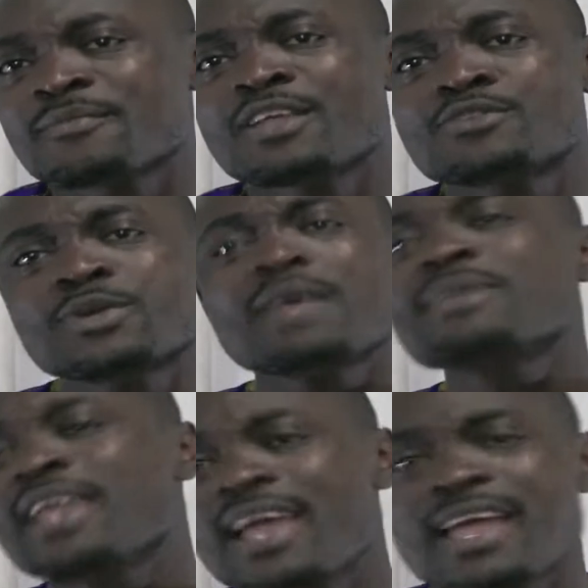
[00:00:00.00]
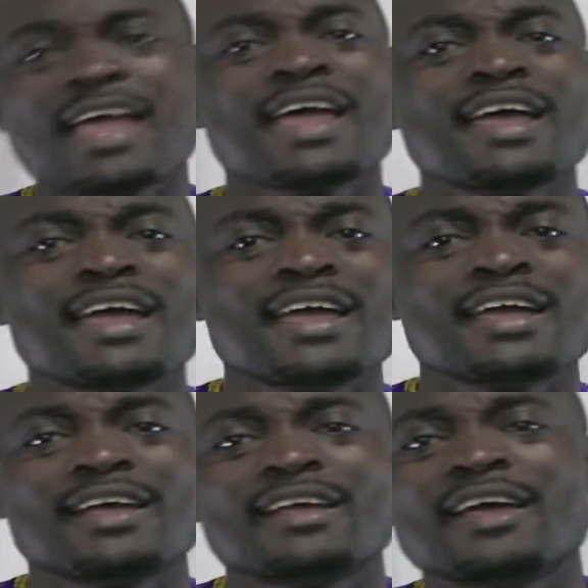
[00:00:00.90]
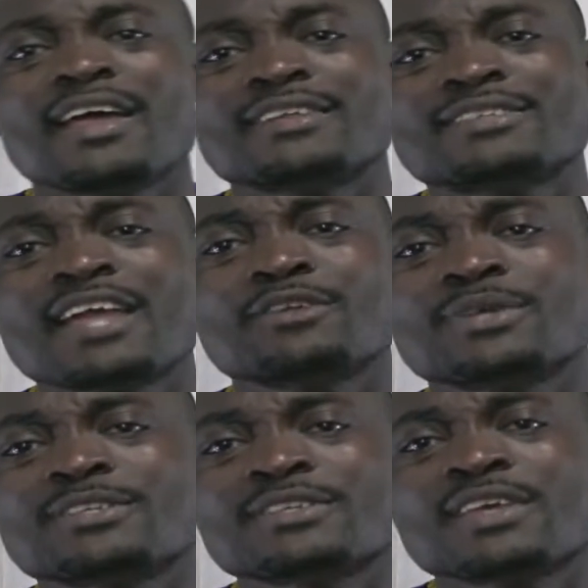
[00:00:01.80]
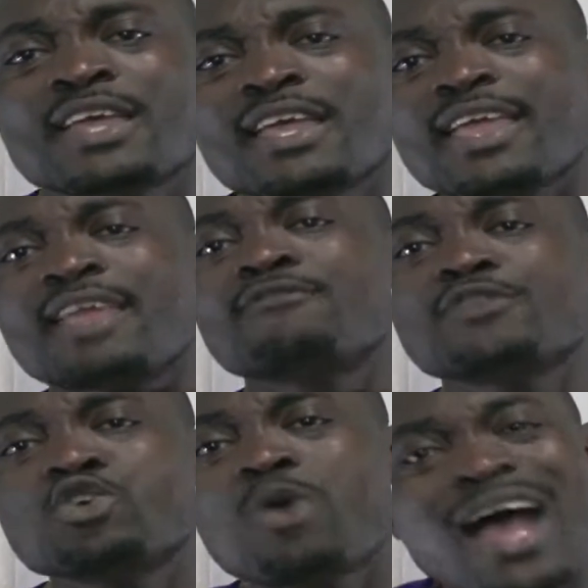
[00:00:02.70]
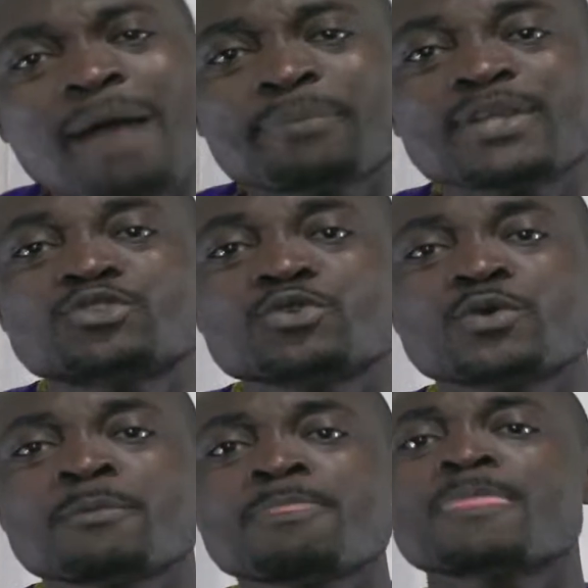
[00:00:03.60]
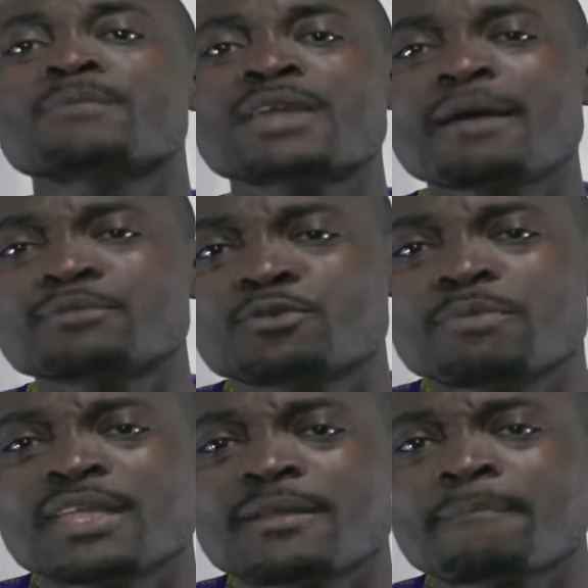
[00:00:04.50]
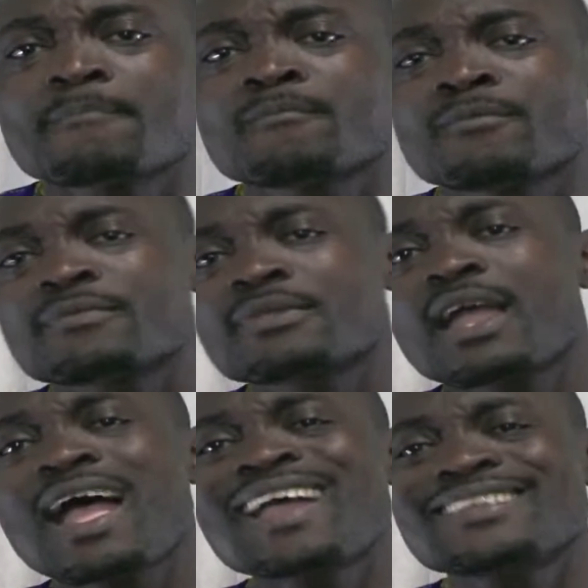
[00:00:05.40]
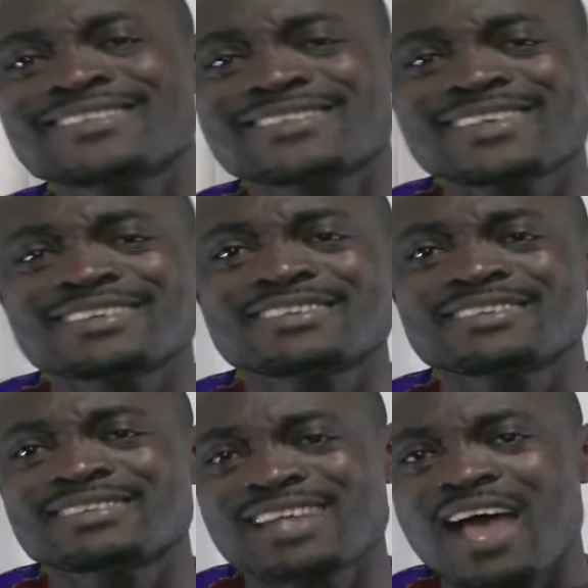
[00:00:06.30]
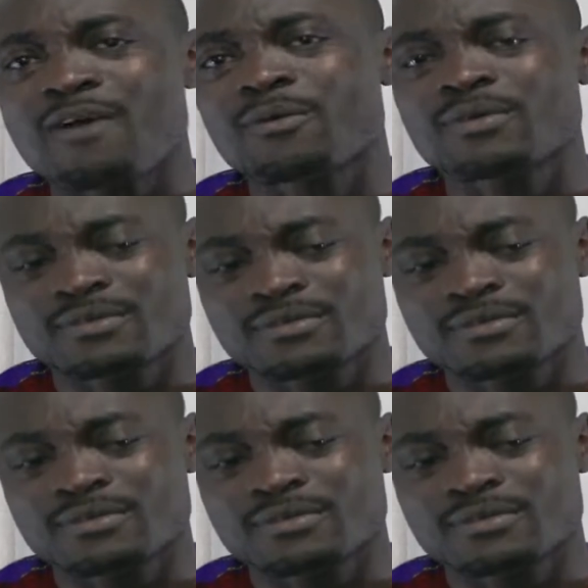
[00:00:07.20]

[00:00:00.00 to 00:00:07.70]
So let me tell you this. If you happen to come to me, I sit you down,